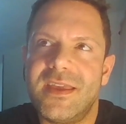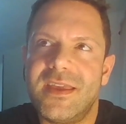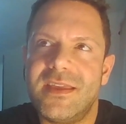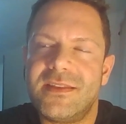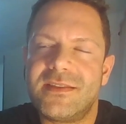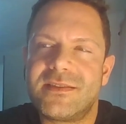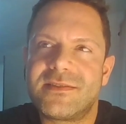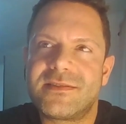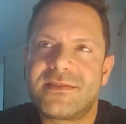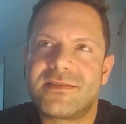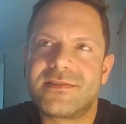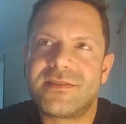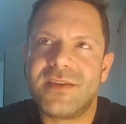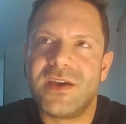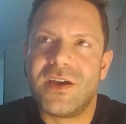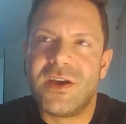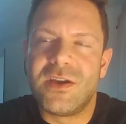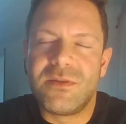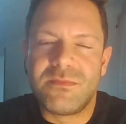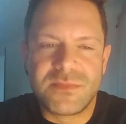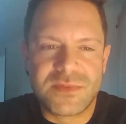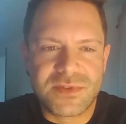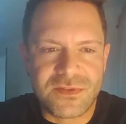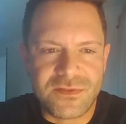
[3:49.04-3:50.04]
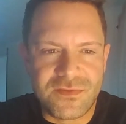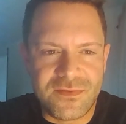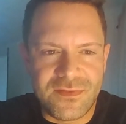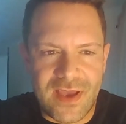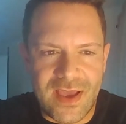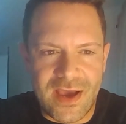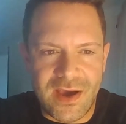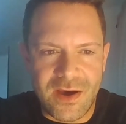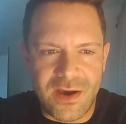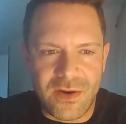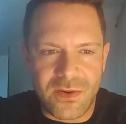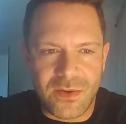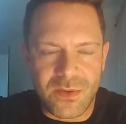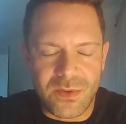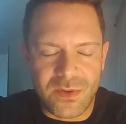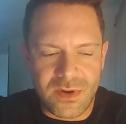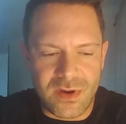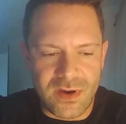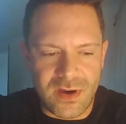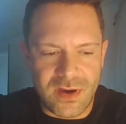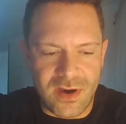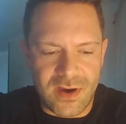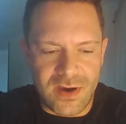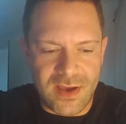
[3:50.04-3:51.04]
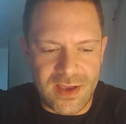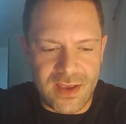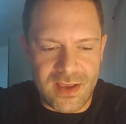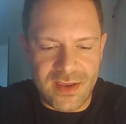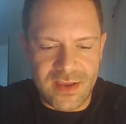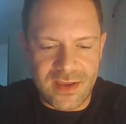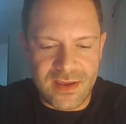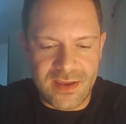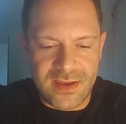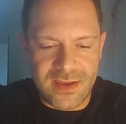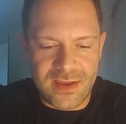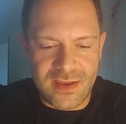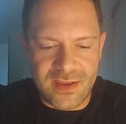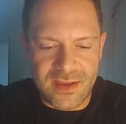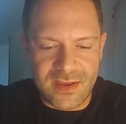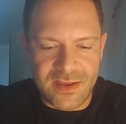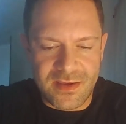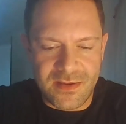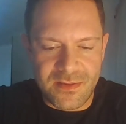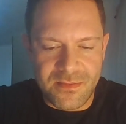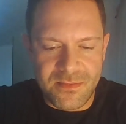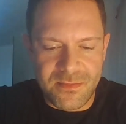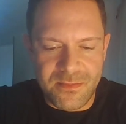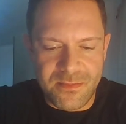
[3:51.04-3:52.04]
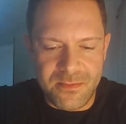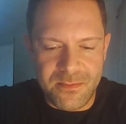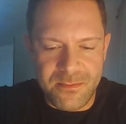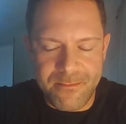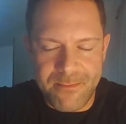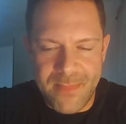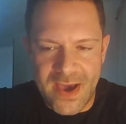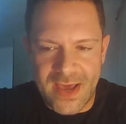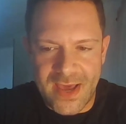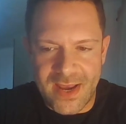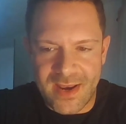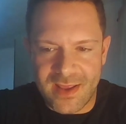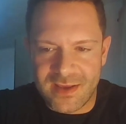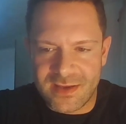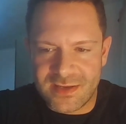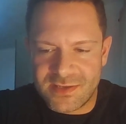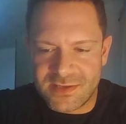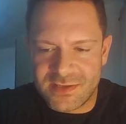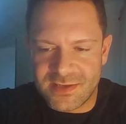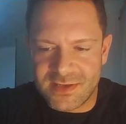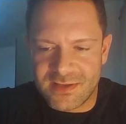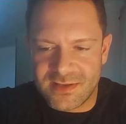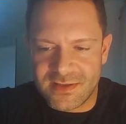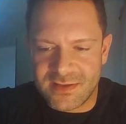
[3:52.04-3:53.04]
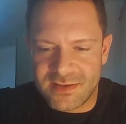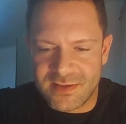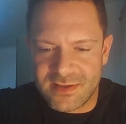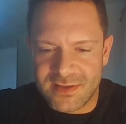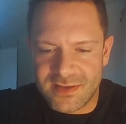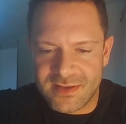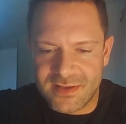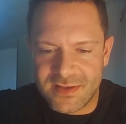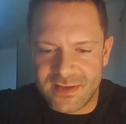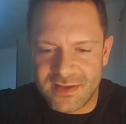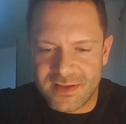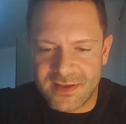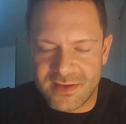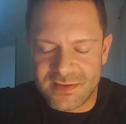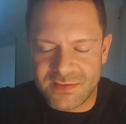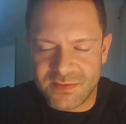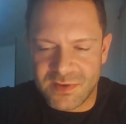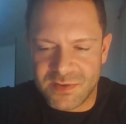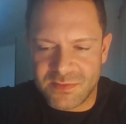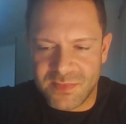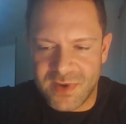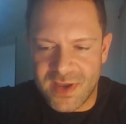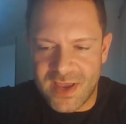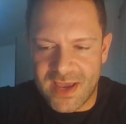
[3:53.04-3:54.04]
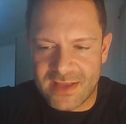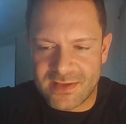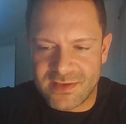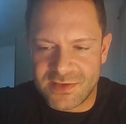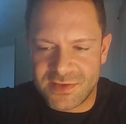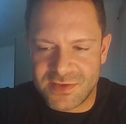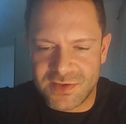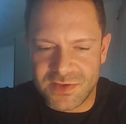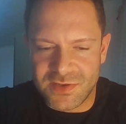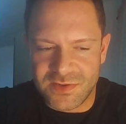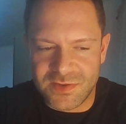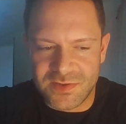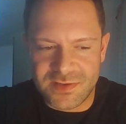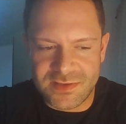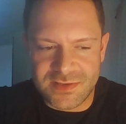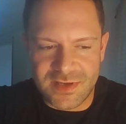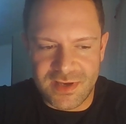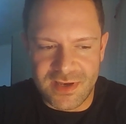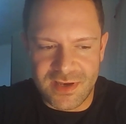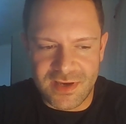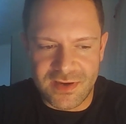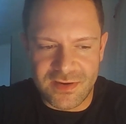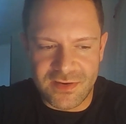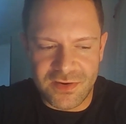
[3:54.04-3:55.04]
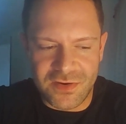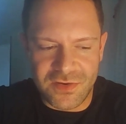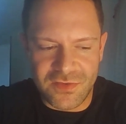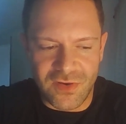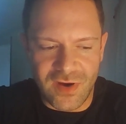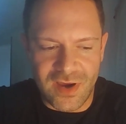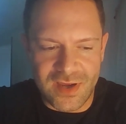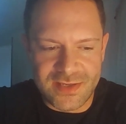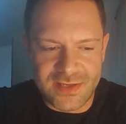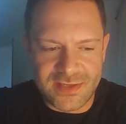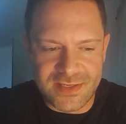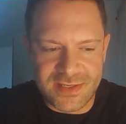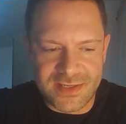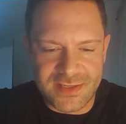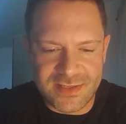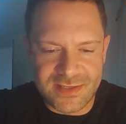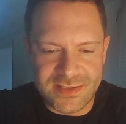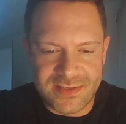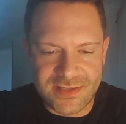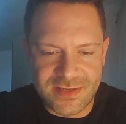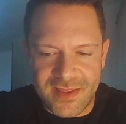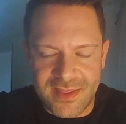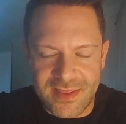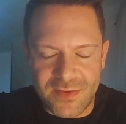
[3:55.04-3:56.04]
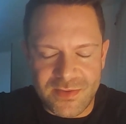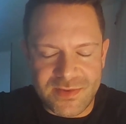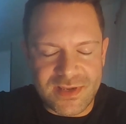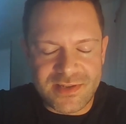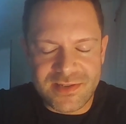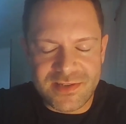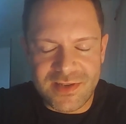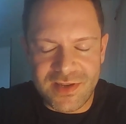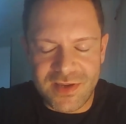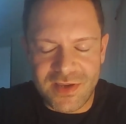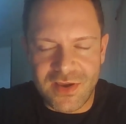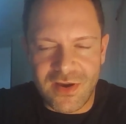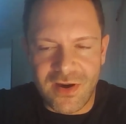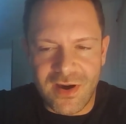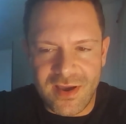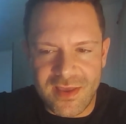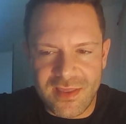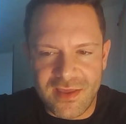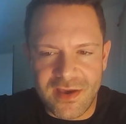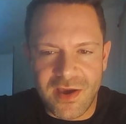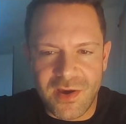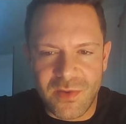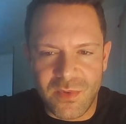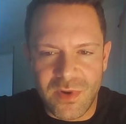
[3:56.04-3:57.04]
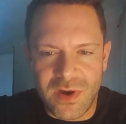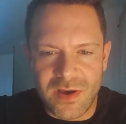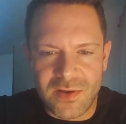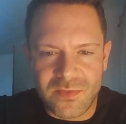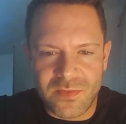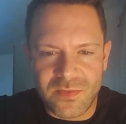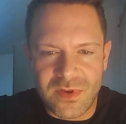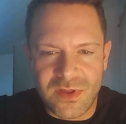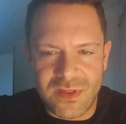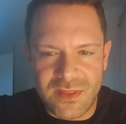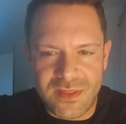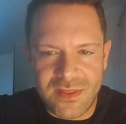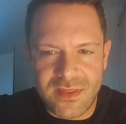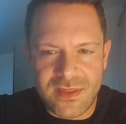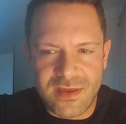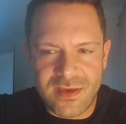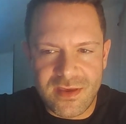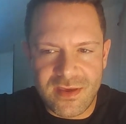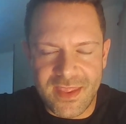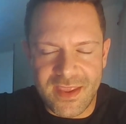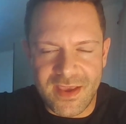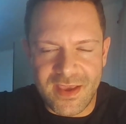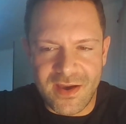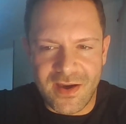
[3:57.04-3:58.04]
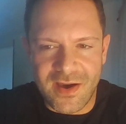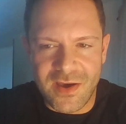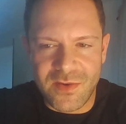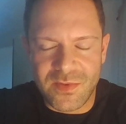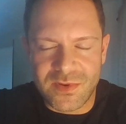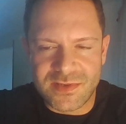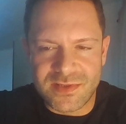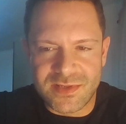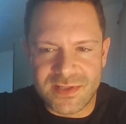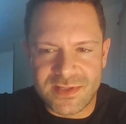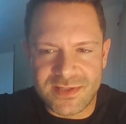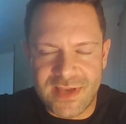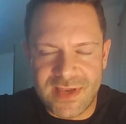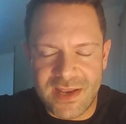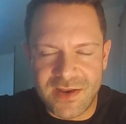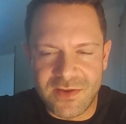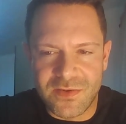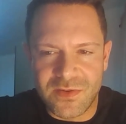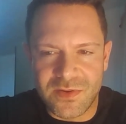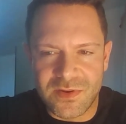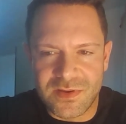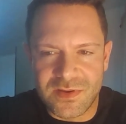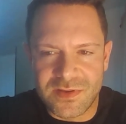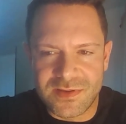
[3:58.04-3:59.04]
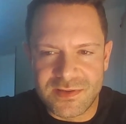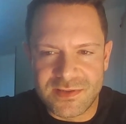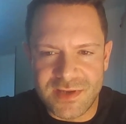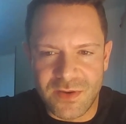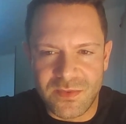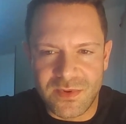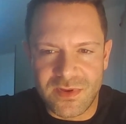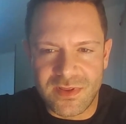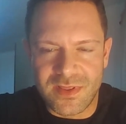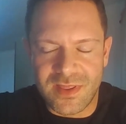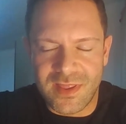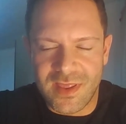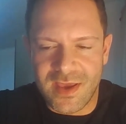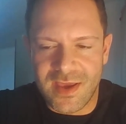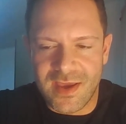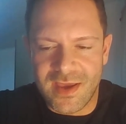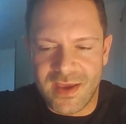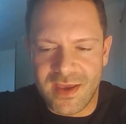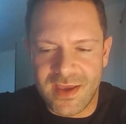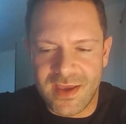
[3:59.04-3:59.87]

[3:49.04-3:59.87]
In terms of how I manage and I suppose my attitude to crisis, there was actually a guy that I worked with. I was a technical consultant there